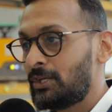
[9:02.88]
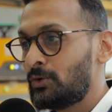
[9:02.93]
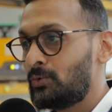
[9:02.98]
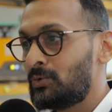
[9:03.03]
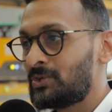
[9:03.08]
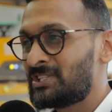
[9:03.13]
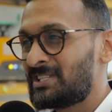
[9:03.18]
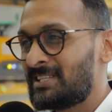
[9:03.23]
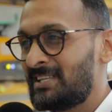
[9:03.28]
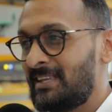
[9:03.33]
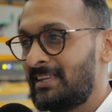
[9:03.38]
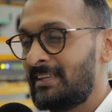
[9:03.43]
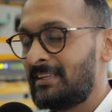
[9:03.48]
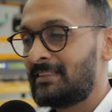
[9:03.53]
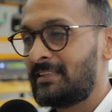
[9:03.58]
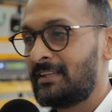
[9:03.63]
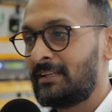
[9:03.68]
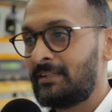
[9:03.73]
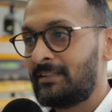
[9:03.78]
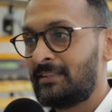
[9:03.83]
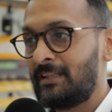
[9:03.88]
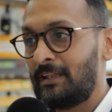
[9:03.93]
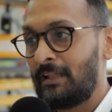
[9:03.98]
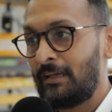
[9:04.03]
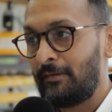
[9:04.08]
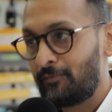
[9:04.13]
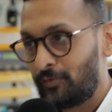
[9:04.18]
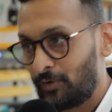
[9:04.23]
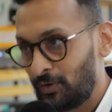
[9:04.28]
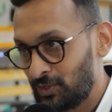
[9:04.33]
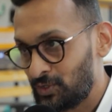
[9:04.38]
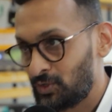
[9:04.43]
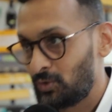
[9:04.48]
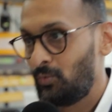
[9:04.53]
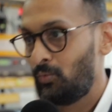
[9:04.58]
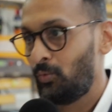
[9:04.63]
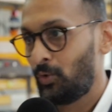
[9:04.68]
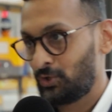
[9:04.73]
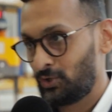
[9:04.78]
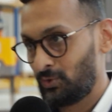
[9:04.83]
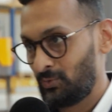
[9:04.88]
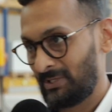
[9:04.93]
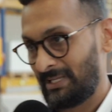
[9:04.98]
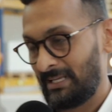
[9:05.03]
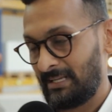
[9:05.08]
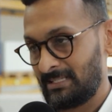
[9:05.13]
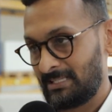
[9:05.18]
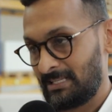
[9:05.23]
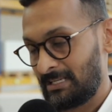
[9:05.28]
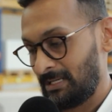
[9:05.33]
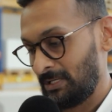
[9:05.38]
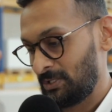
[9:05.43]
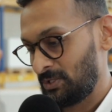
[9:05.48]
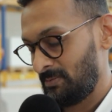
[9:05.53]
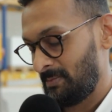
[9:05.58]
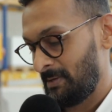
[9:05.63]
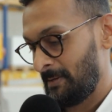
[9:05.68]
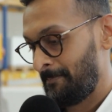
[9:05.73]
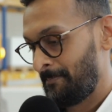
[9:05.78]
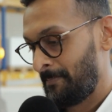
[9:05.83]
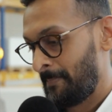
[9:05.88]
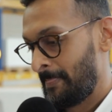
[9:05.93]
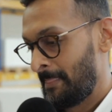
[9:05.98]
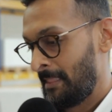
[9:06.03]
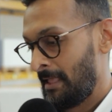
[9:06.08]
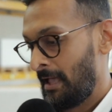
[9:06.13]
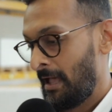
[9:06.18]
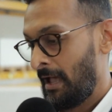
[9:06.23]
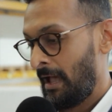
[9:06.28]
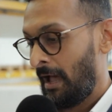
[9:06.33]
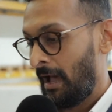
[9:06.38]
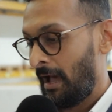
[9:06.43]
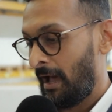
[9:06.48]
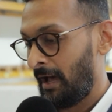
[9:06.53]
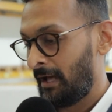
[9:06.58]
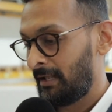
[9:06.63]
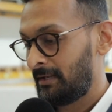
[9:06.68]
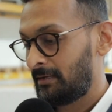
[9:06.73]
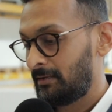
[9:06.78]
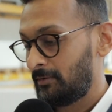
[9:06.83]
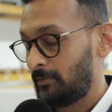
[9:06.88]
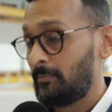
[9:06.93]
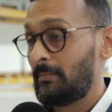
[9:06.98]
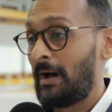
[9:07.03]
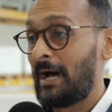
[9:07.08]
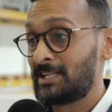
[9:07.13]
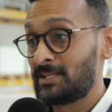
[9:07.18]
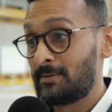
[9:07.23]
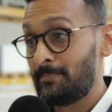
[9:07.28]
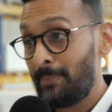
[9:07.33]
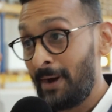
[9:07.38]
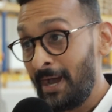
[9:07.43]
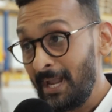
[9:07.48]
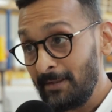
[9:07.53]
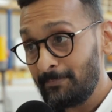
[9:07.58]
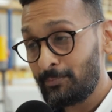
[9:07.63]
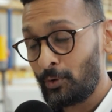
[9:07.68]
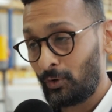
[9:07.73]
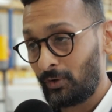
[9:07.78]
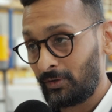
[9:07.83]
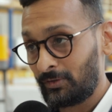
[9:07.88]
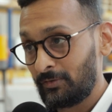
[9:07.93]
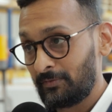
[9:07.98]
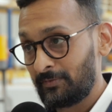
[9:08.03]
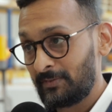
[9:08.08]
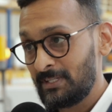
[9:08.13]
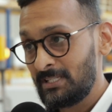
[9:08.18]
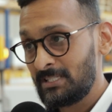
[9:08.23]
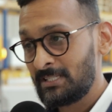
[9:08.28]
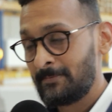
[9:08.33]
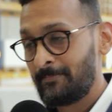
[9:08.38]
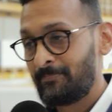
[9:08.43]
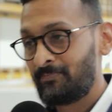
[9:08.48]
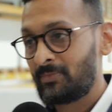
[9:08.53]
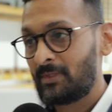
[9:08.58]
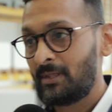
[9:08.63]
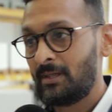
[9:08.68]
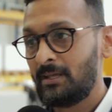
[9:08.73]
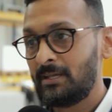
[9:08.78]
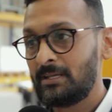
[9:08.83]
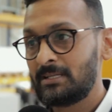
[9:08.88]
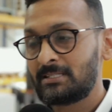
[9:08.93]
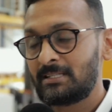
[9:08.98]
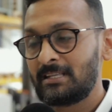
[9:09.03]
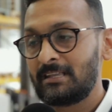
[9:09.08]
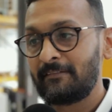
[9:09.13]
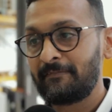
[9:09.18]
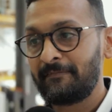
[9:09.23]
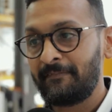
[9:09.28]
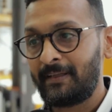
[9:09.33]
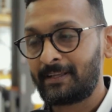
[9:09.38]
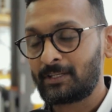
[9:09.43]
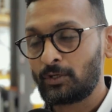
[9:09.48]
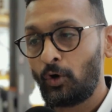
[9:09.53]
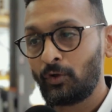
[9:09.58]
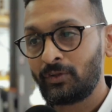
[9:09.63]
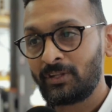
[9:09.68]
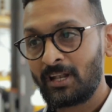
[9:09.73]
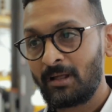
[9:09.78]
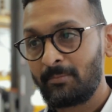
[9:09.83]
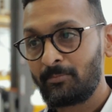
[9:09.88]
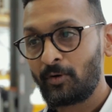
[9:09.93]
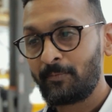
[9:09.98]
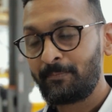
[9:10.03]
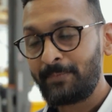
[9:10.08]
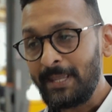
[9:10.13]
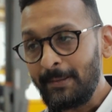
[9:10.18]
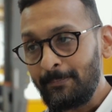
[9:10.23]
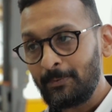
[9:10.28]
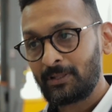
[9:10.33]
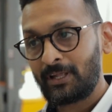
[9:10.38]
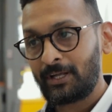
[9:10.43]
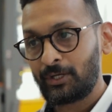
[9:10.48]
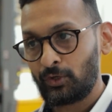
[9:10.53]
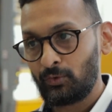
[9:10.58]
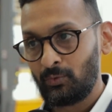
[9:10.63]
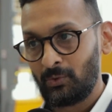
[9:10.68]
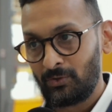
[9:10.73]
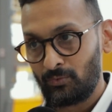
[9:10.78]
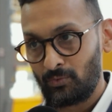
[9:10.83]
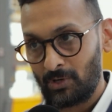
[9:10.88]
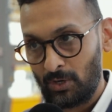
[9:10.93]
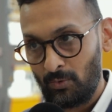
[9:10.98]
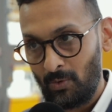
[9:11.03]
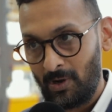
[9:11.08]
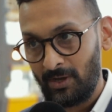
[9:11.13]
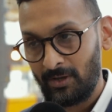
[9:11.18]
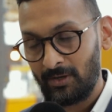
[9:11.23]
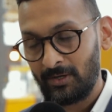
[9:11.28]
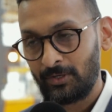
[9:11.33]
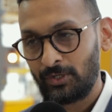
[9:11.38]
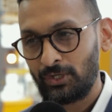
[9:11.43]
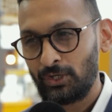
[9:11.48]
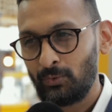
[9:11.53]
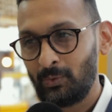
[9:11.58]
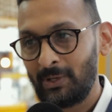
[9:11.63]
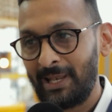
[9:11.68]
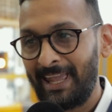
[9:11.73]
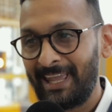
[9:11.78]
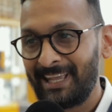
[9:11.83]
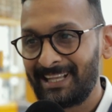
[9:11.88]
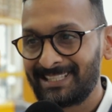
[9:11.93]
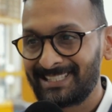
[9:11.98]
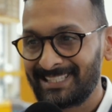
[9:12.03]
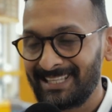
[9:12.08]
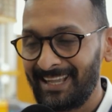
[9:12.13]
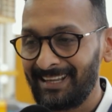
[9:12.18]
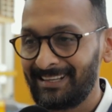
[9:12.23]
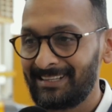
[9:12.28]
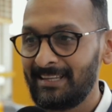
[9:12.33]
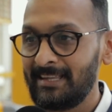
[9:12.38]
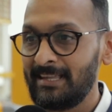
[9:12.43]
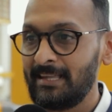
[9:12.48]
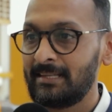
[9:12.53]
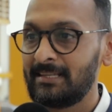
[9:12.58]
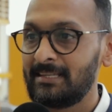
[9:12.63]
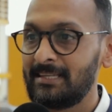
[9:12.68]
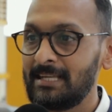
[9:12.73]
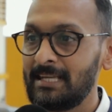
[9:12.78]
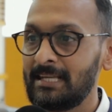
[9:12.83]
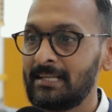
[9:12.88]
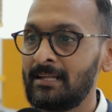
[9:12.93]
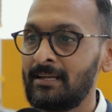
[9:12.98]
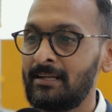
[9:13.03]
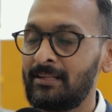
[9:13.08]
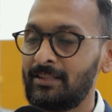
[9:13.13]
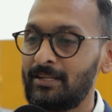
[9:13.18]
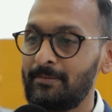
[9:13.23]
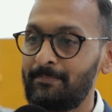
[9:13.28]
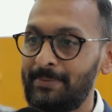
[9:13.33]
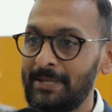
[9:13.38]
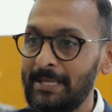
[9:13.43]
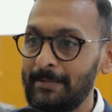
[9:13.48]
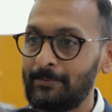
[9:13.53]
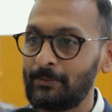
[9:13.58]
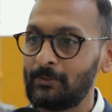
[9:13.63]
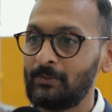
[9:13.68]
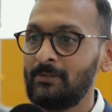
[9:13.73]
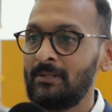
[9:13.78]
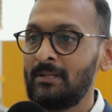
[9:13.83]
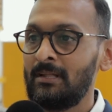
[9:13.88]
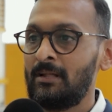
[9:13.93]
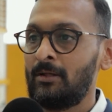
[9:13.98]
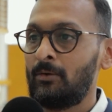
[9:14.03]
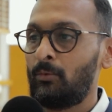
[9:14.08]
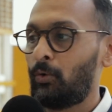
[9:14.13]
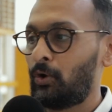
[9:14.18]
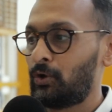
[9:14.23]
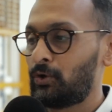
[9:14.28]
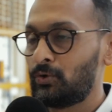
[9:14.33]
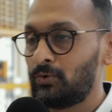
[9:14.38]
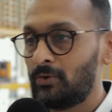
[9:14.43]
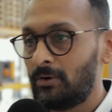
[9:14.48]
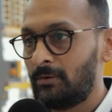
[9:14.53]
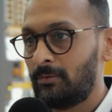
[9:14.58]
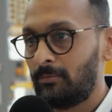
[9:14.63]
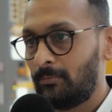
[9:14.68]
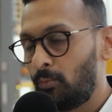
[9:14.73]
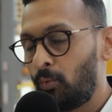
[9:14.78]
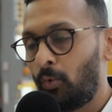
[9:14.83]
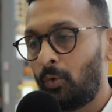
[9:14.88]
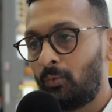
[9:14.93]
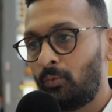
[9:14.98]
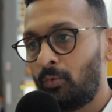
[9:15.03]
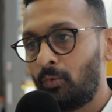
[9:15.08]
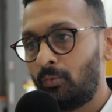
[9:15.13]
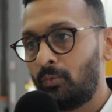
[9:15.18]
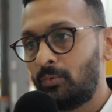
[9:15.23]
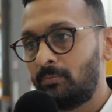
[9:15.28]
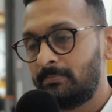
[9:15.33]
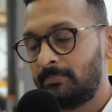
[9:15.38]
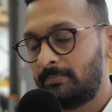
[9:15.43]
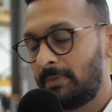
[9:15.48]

you would see the, the leverage what you will get as a customer. And as a byproduct of this is the effect on the number of people that you will require. You will exactly need the people, what you, uh, what, what,